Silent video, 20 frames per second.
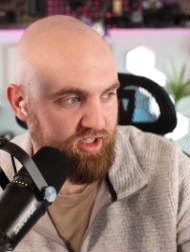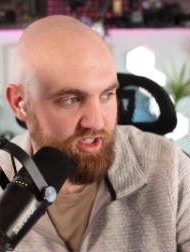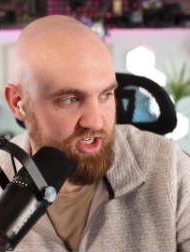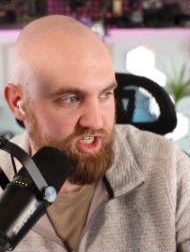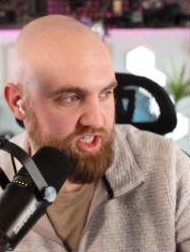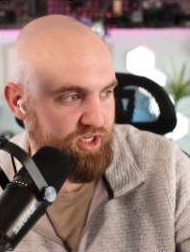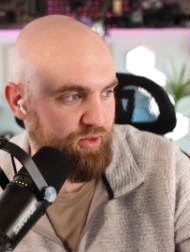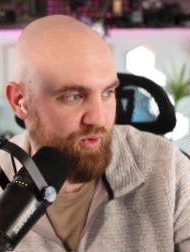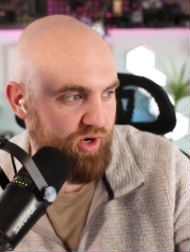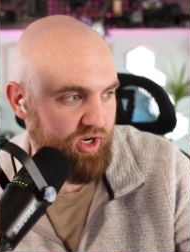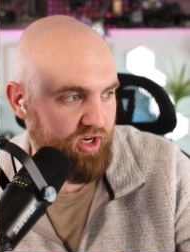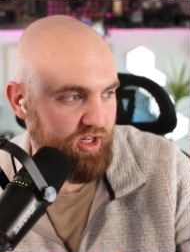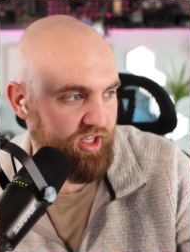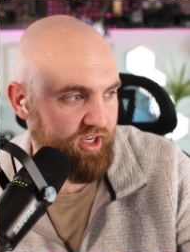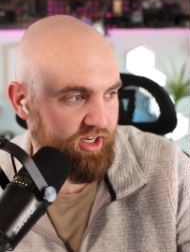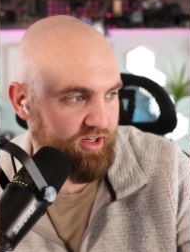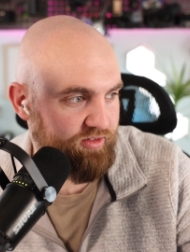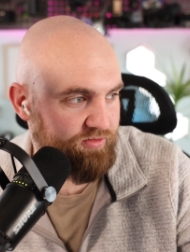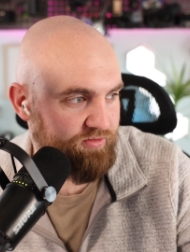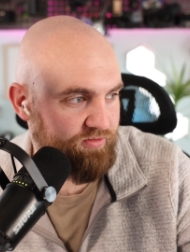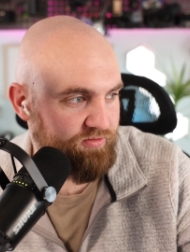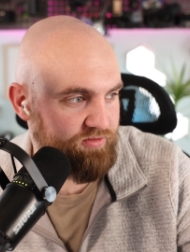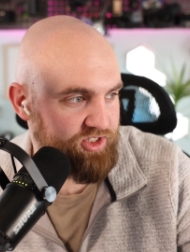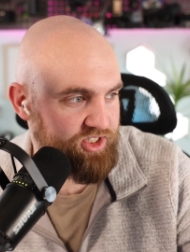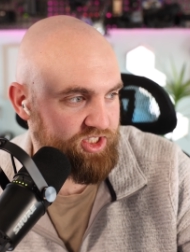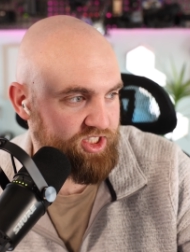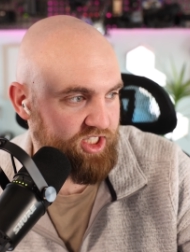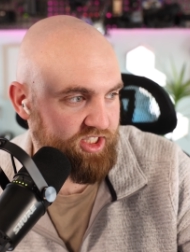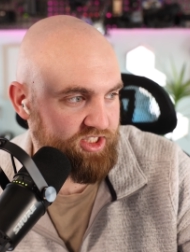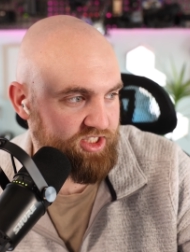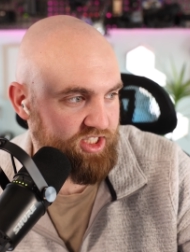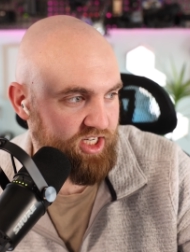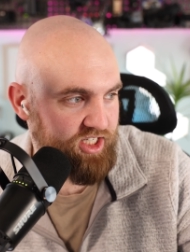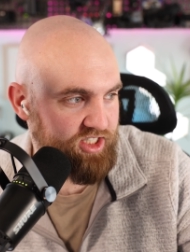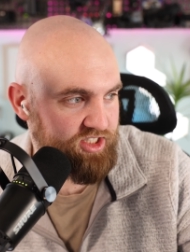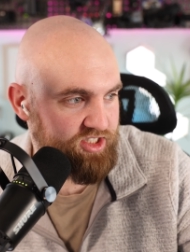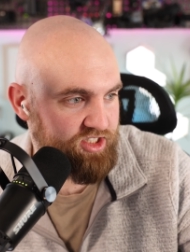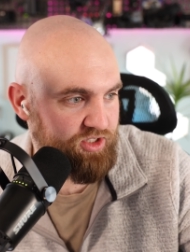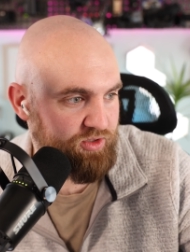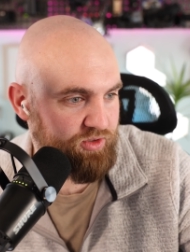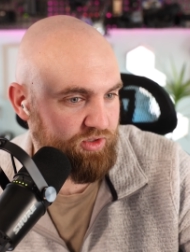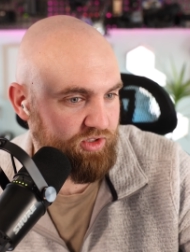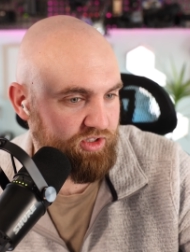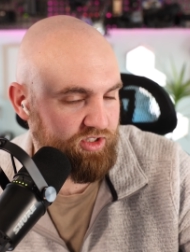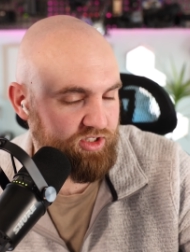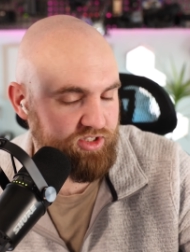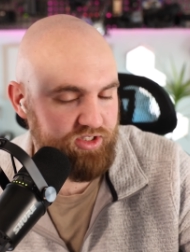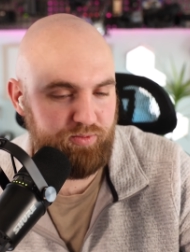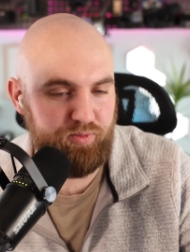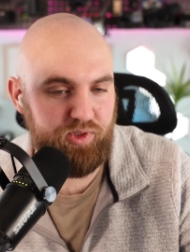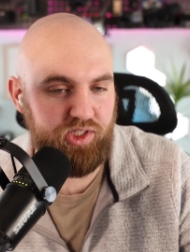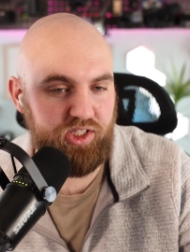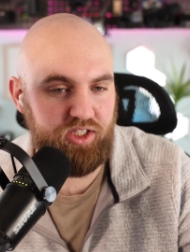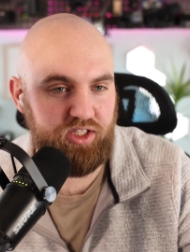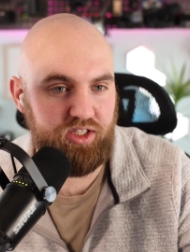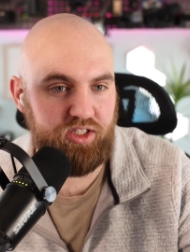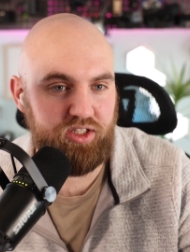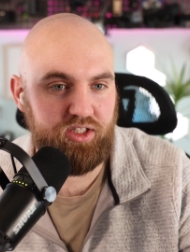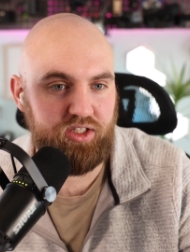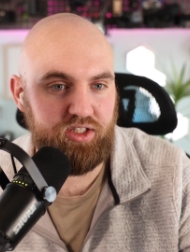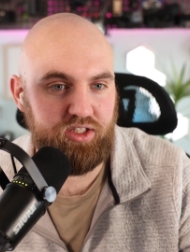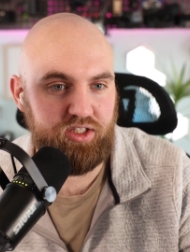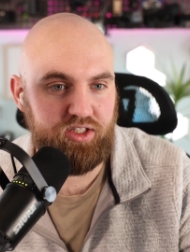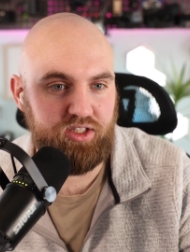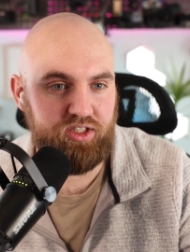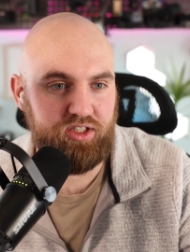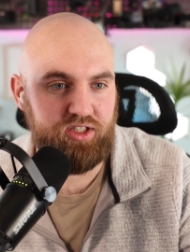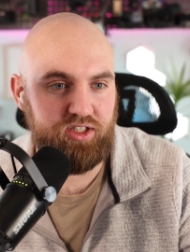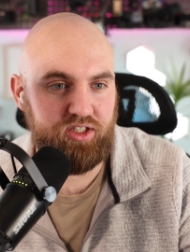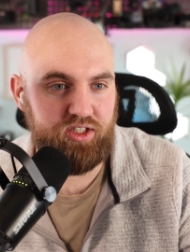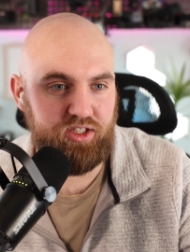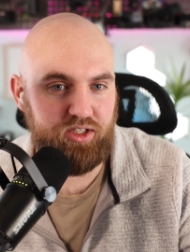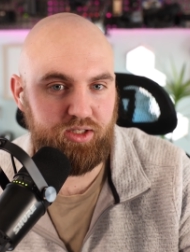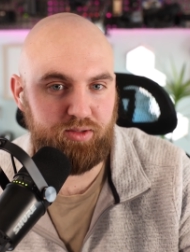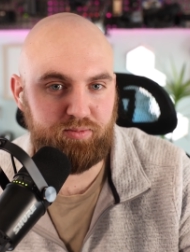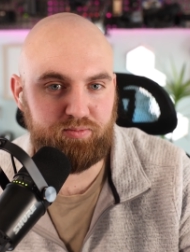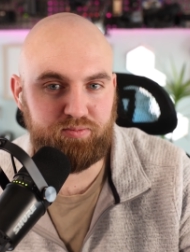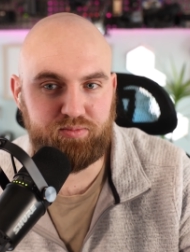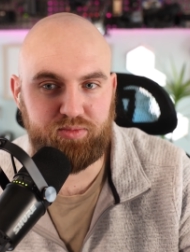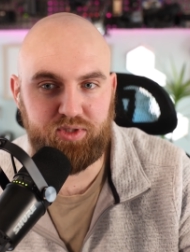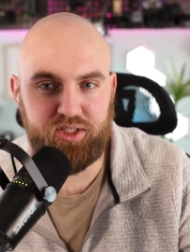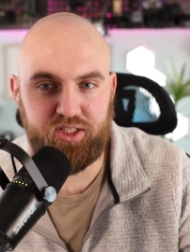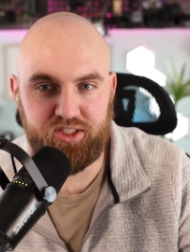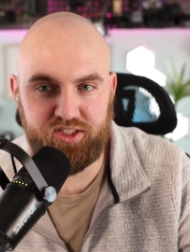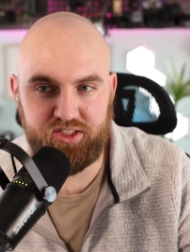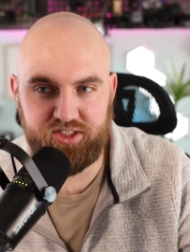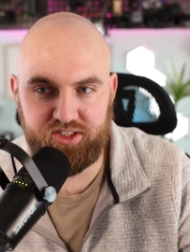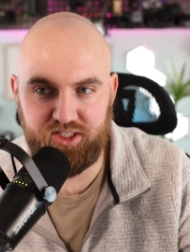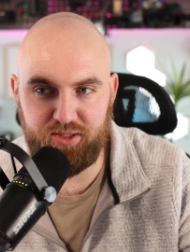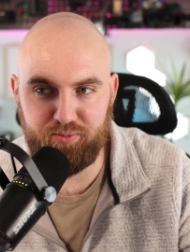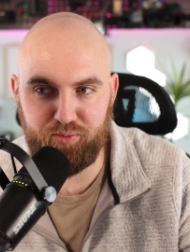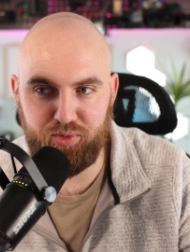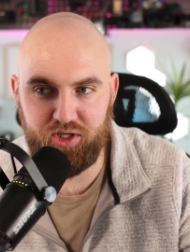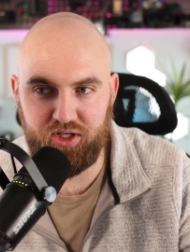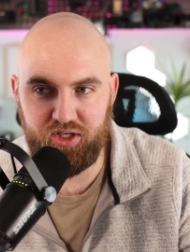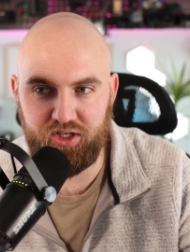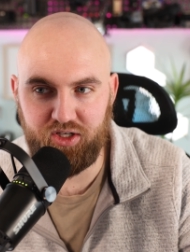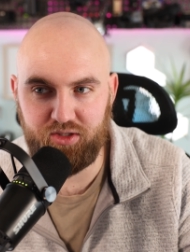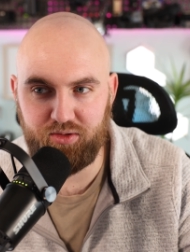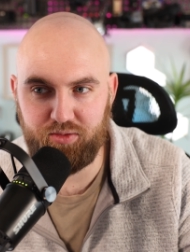she went like six days total or something um, in December sick.